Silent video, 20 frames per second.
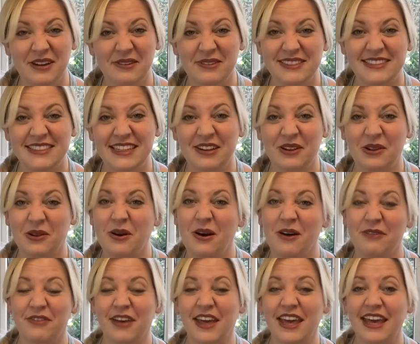single
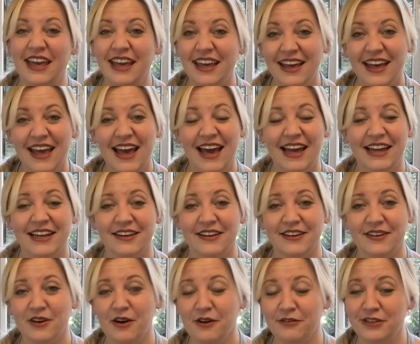coffee at
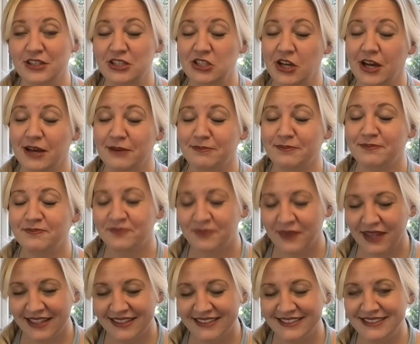a coffee shop.
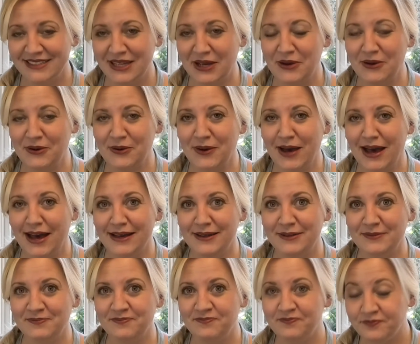So
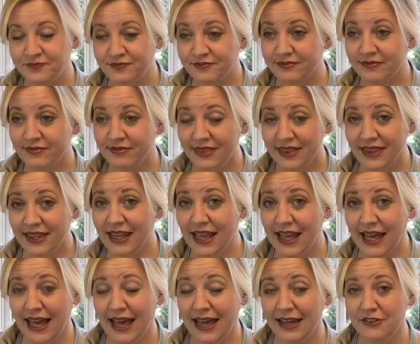I
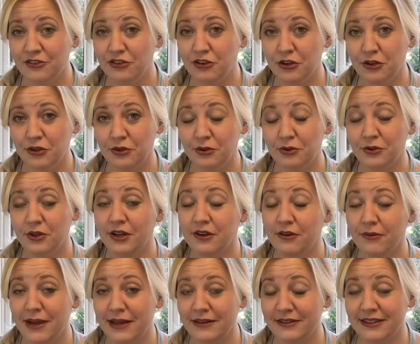had to look
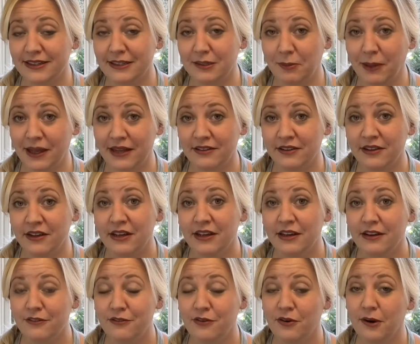around a little bit
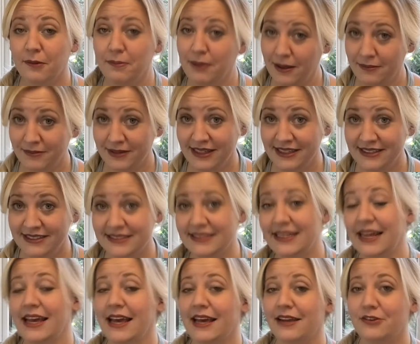for pumpkins.
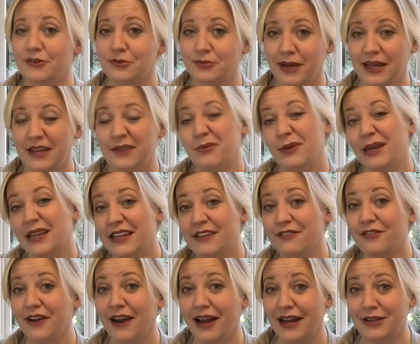I had to wait really
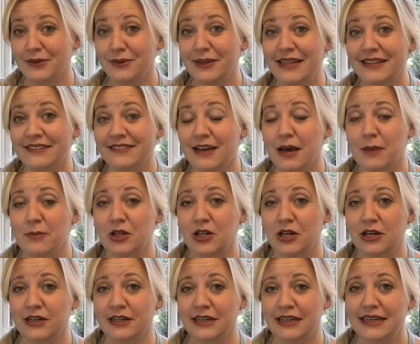for Halloween to come
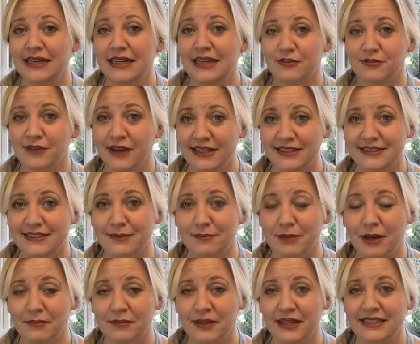along to find some
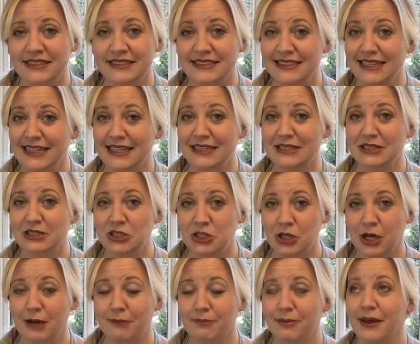pumpkins in the
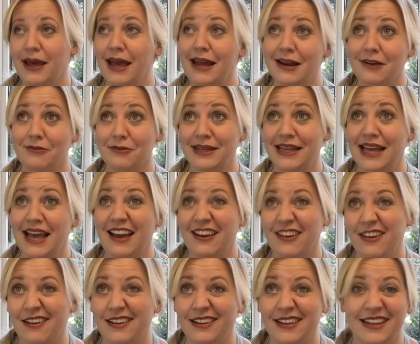shop, and I
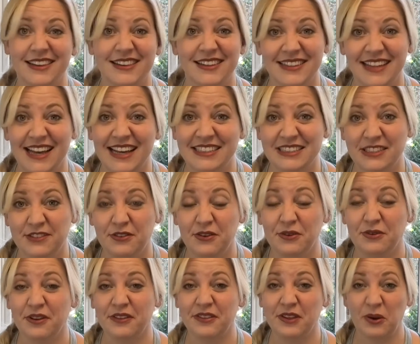got like the last
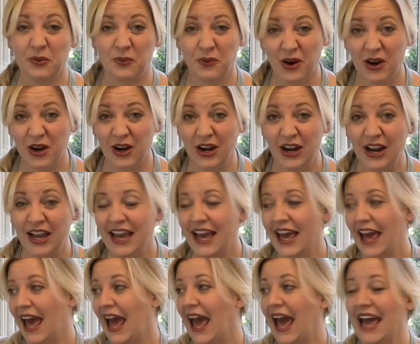few that there were,
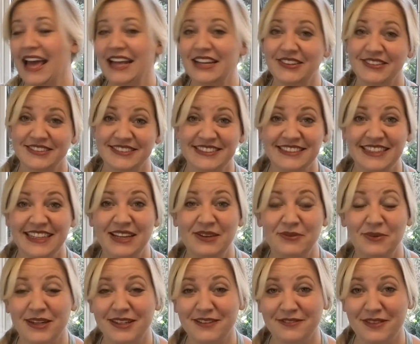and you'll see
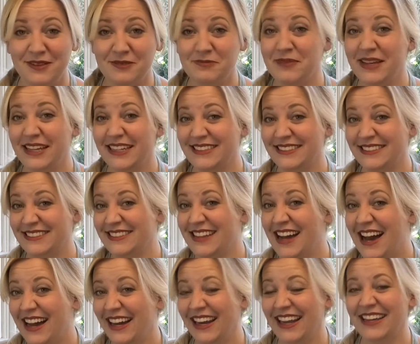one of them is
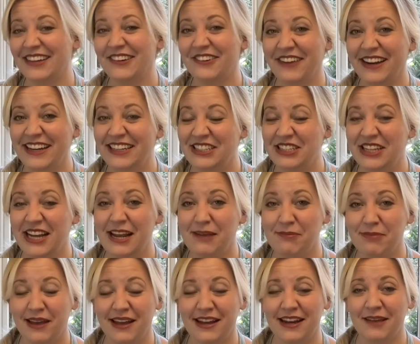not in great
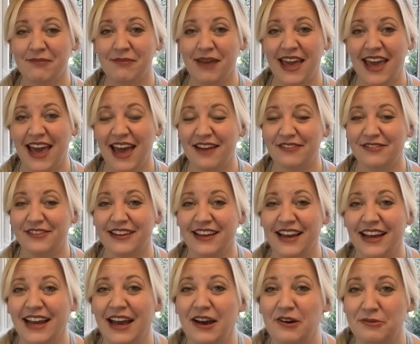shape and I may have to
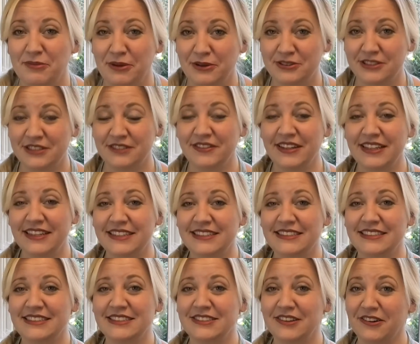cut out most of it
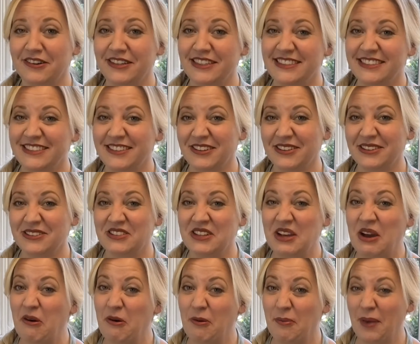because it's already started to
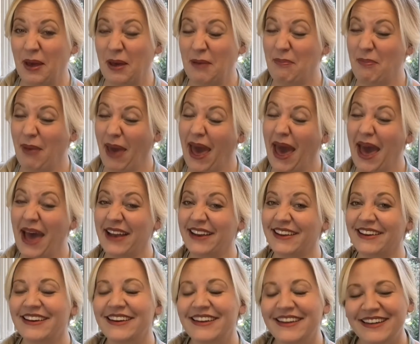go a bit bad,
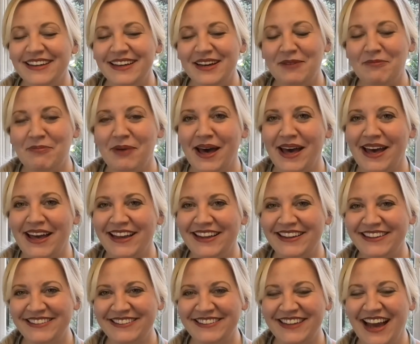
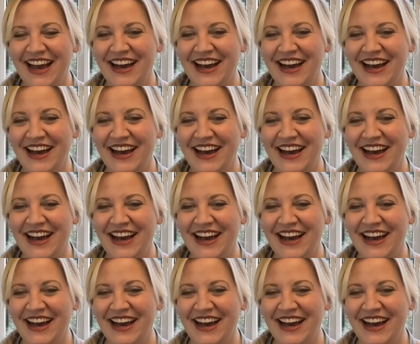but